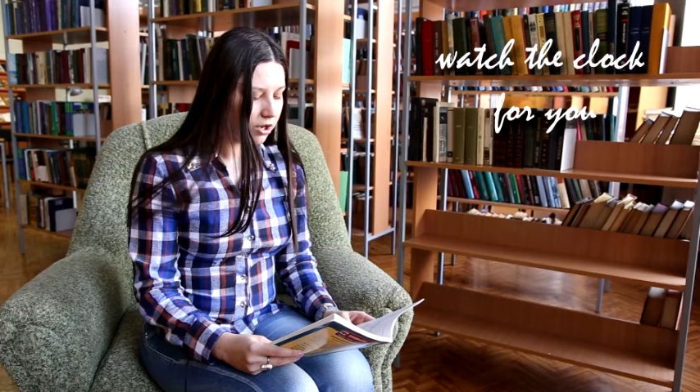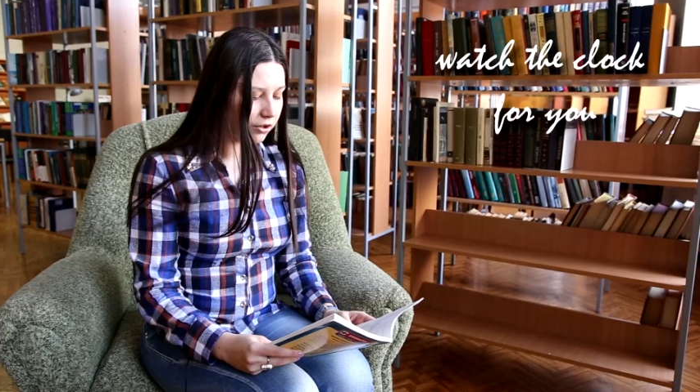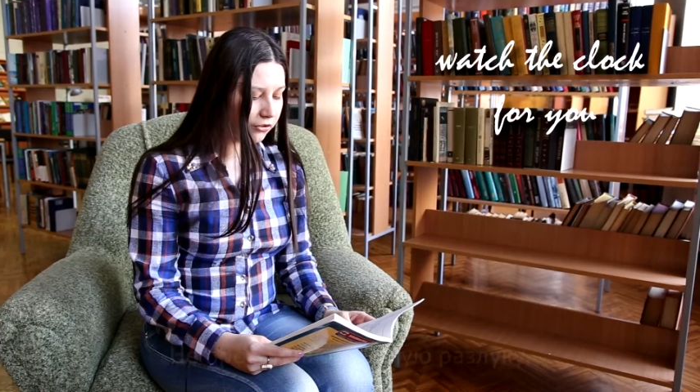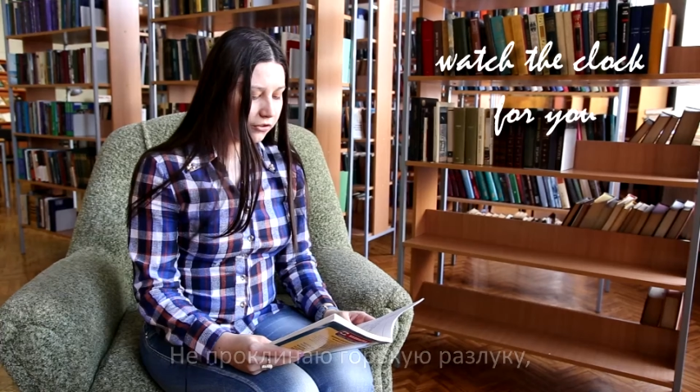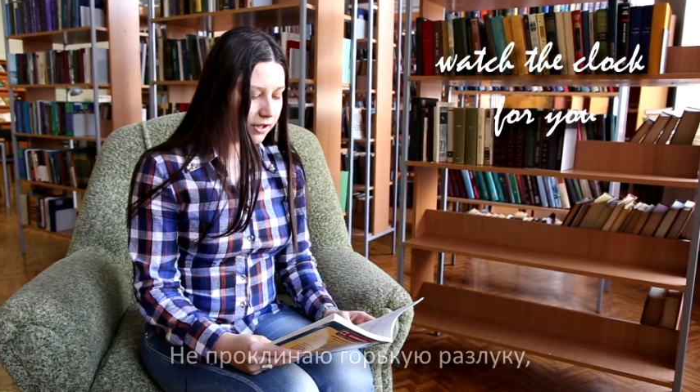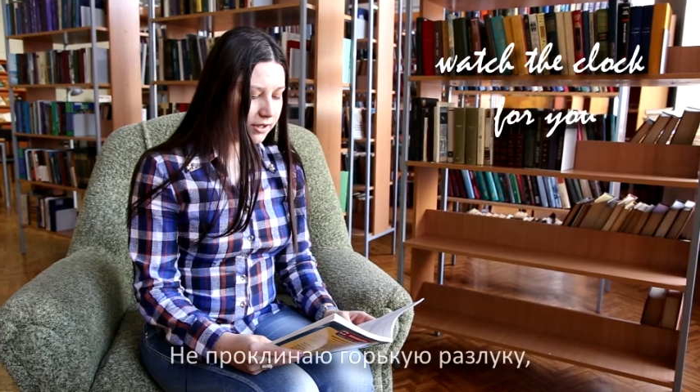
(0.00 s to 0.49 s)

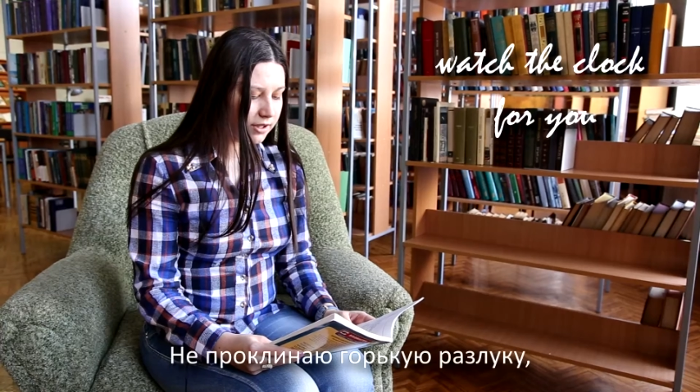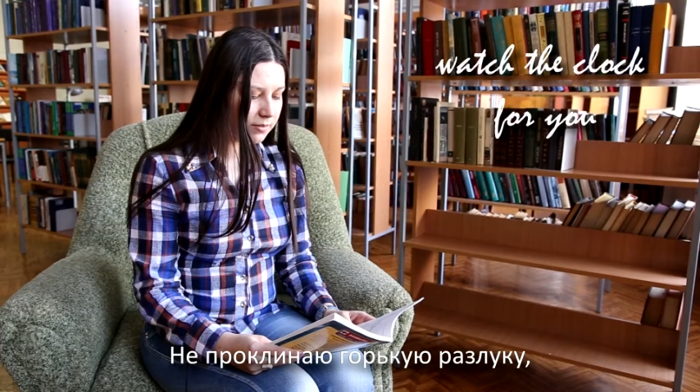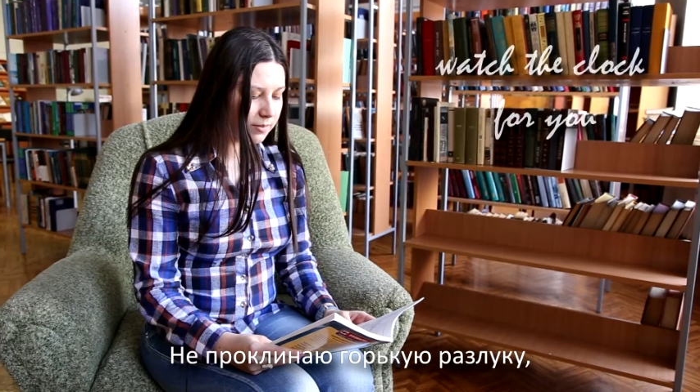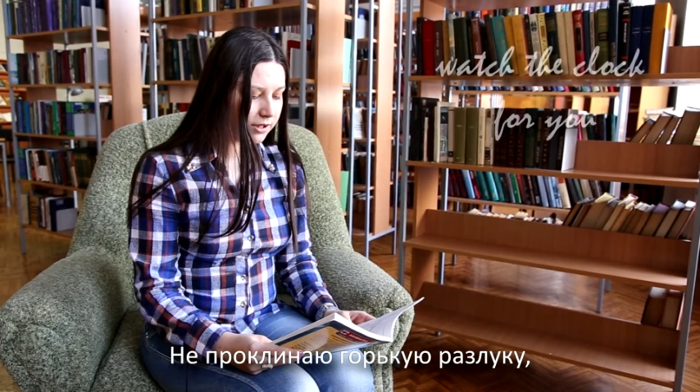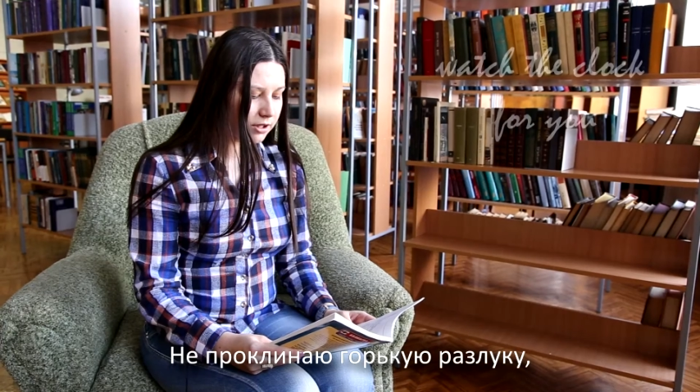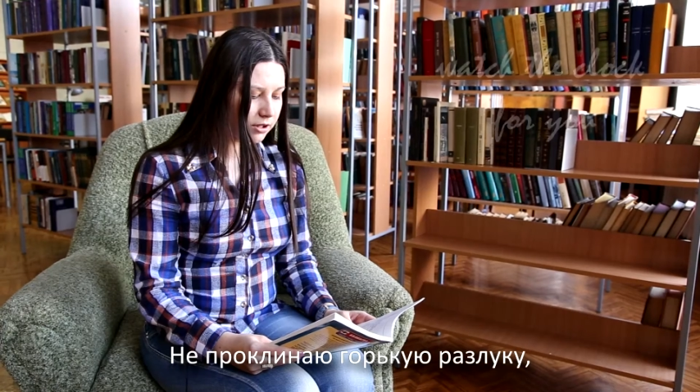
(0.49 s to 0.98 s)
nor think the
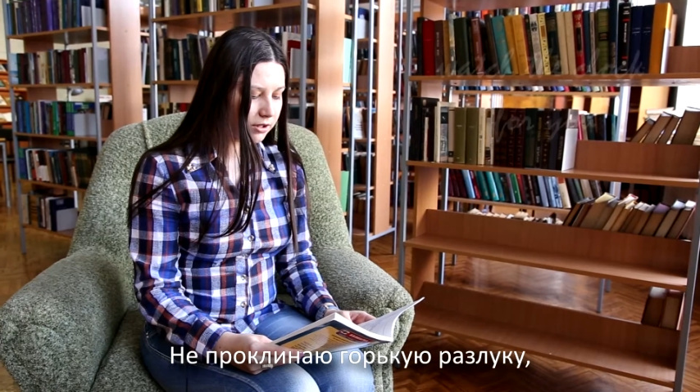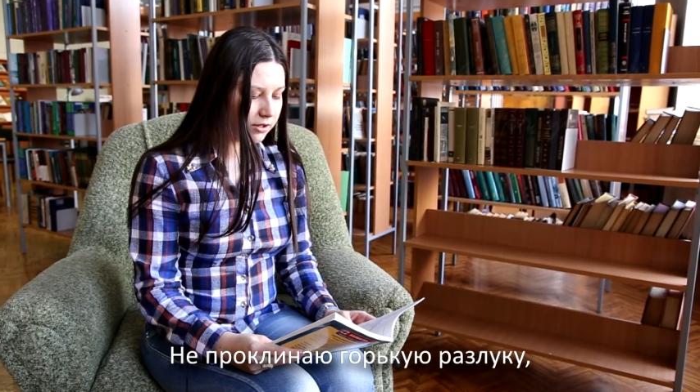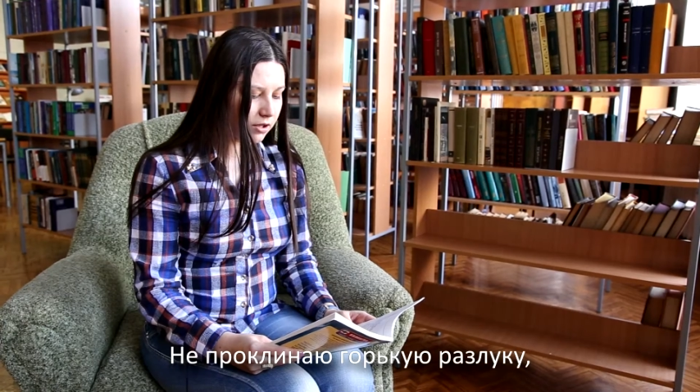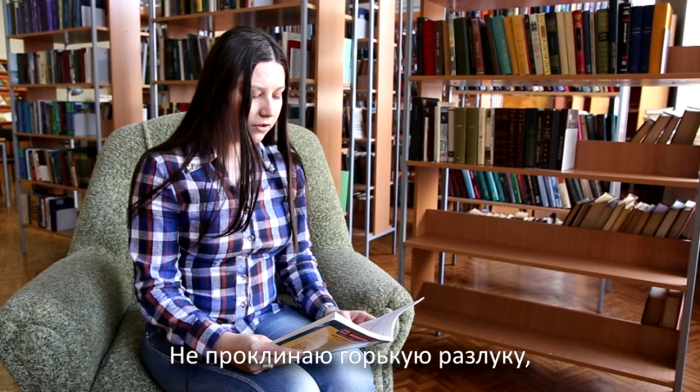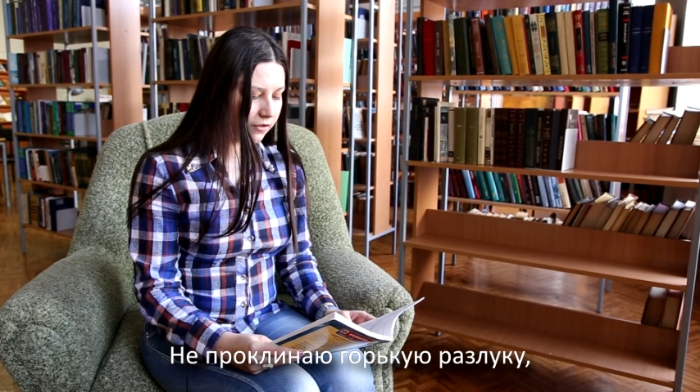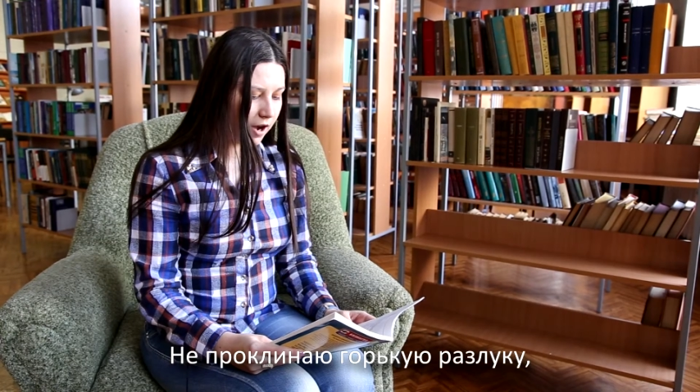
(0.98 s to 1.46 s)

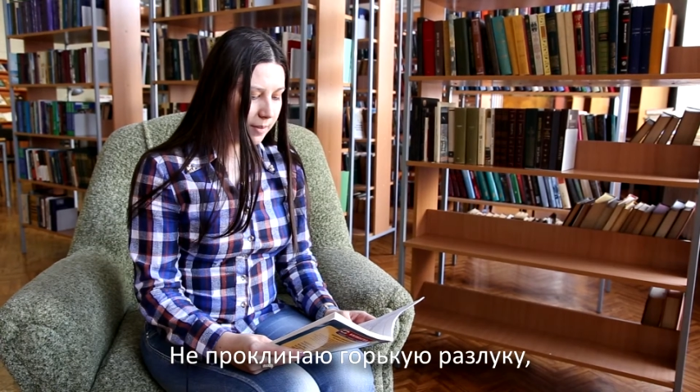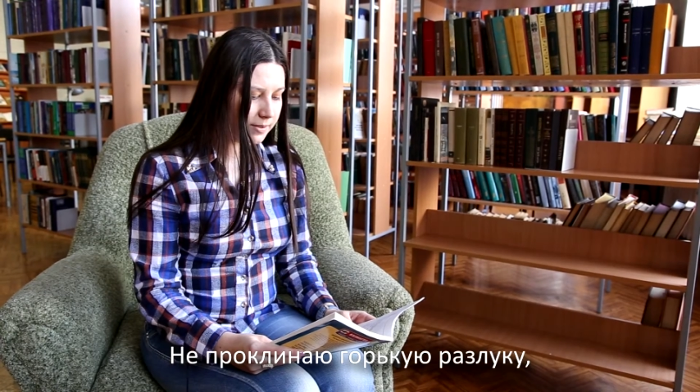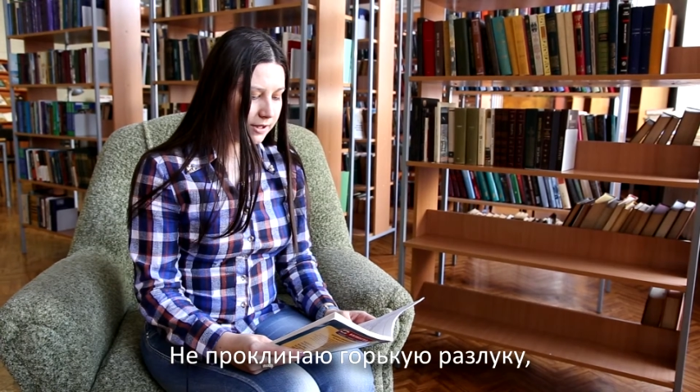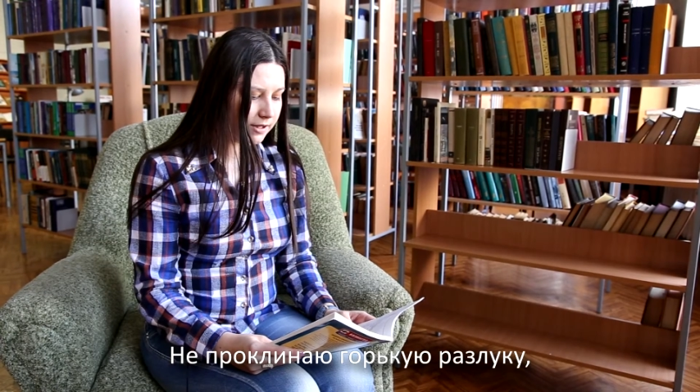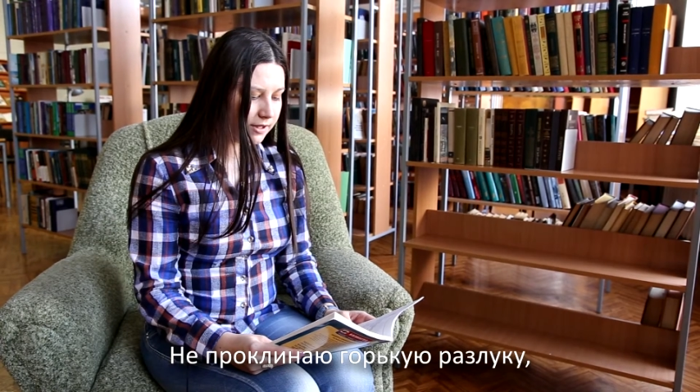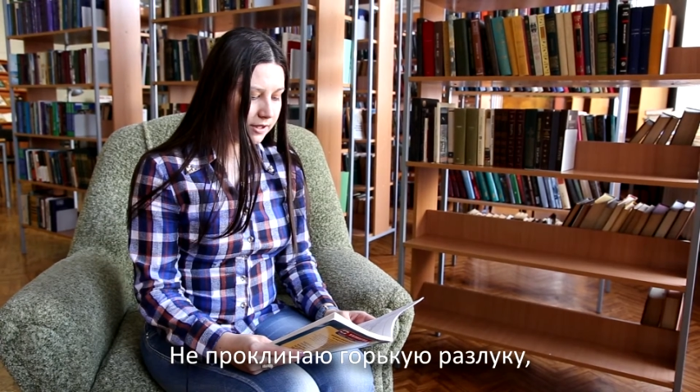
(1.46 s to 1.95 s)
bitterness of
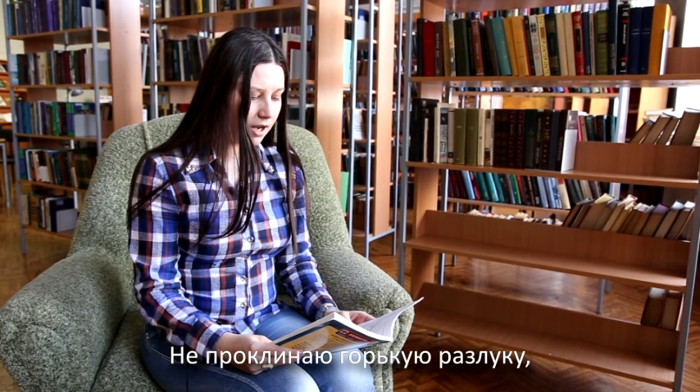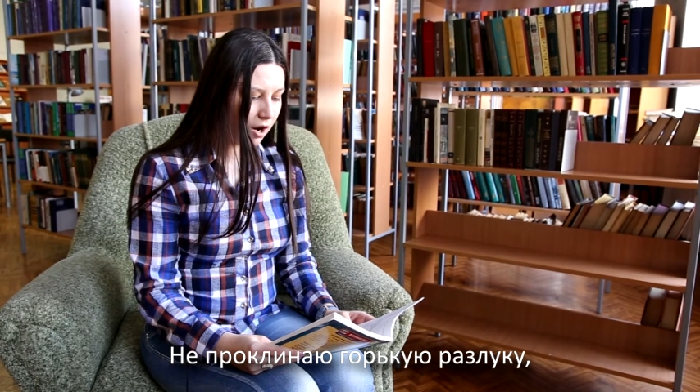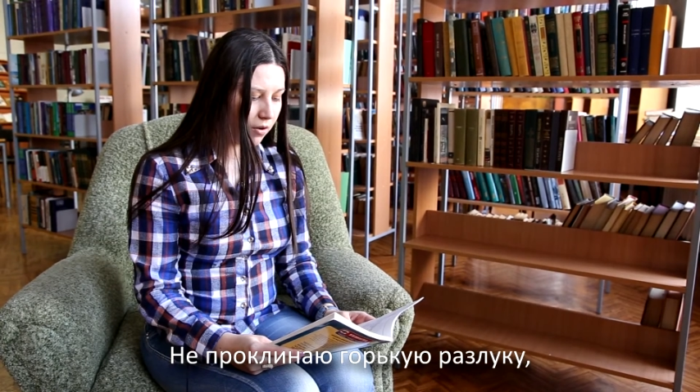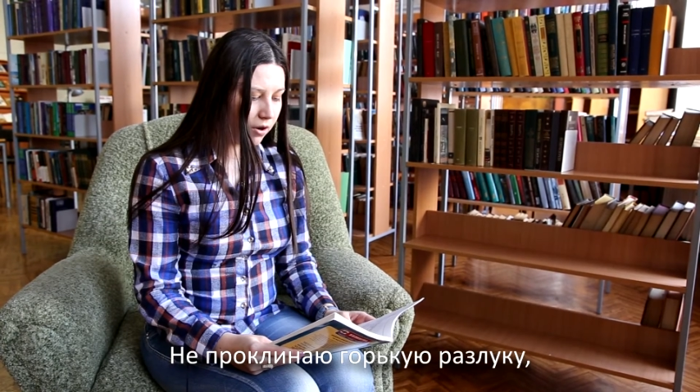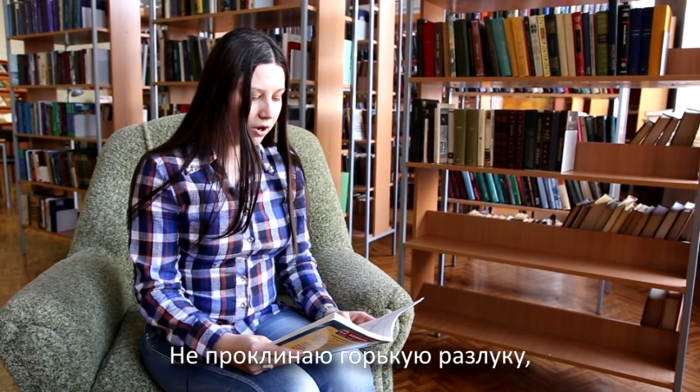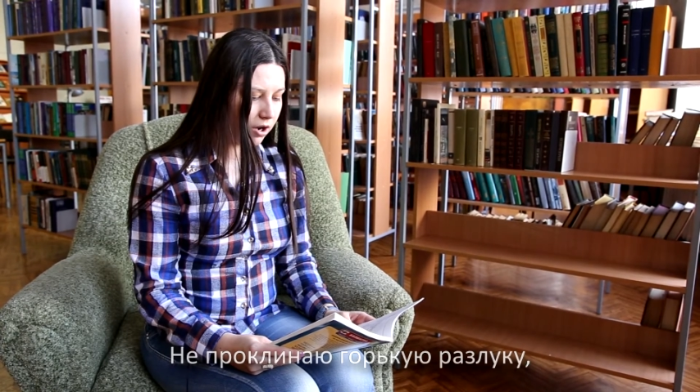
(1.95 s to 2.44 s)
absence
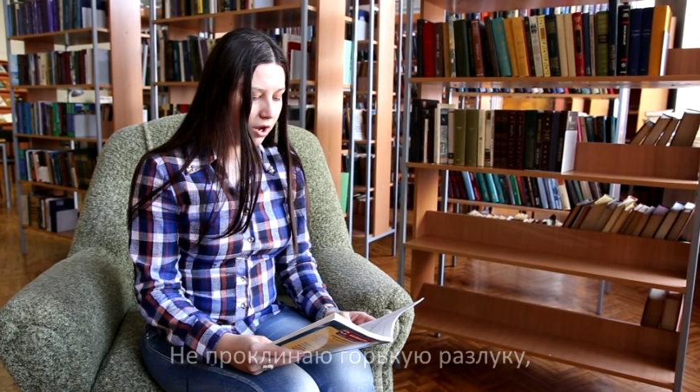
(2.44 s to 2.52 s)
sour,